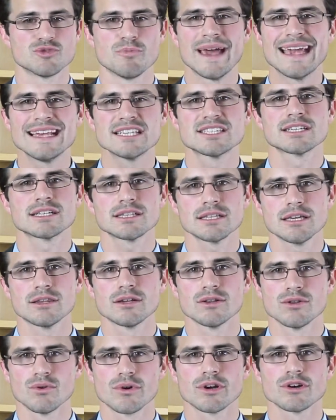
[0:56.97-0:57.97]
Basically, the
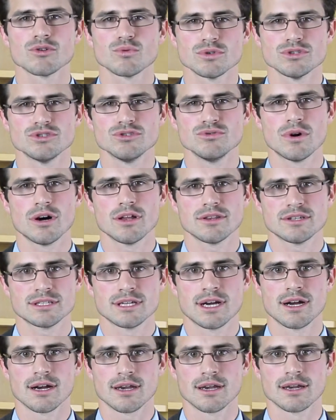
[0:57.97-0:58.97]
lawyer will do all the
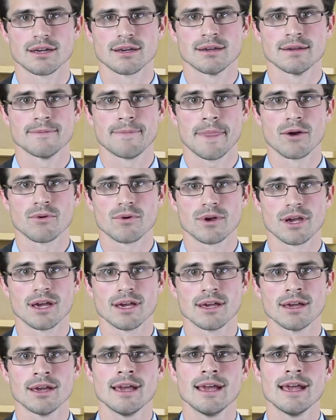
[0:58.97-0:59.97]
talking, okay?